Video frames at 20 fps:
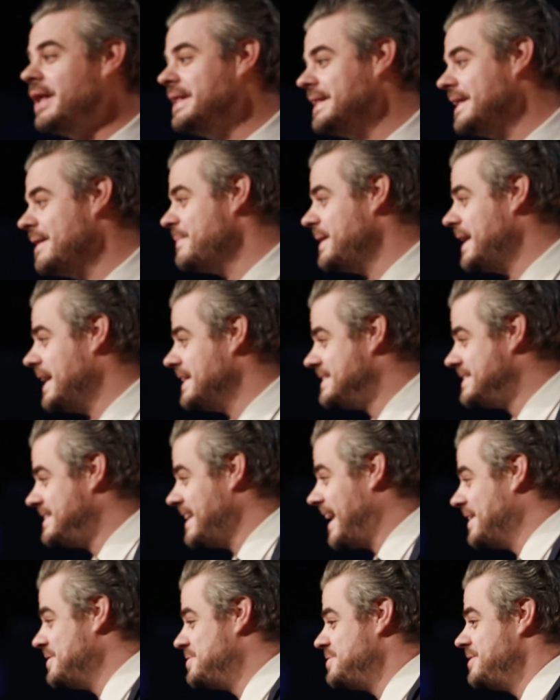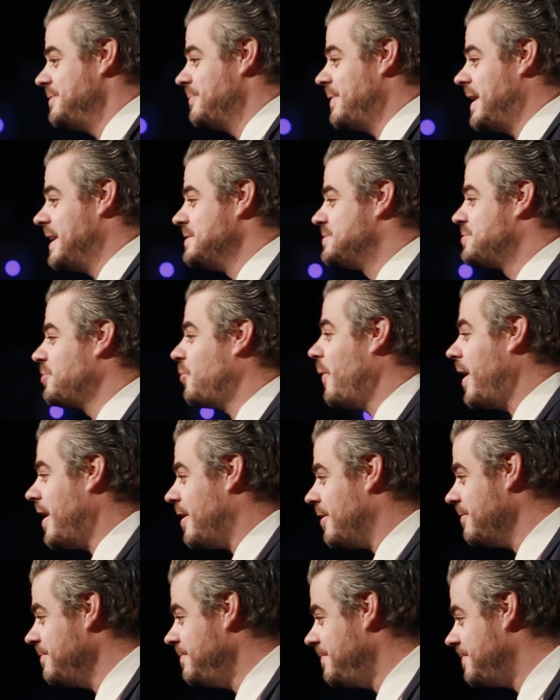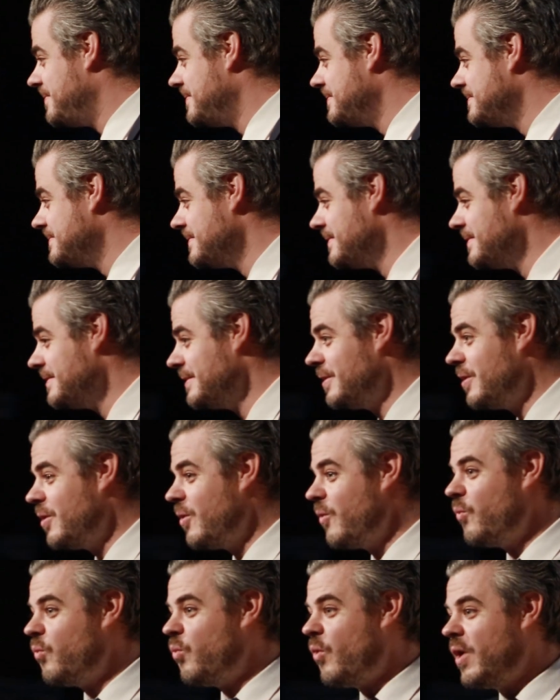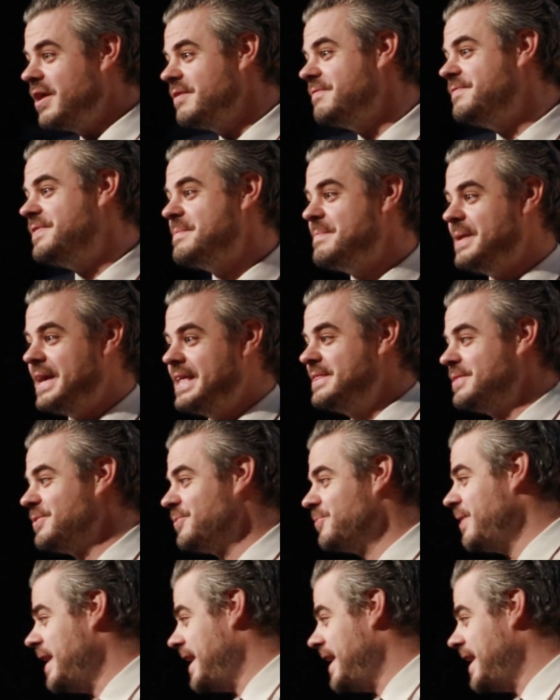1 lemonade stand. She ran 12, one of them in the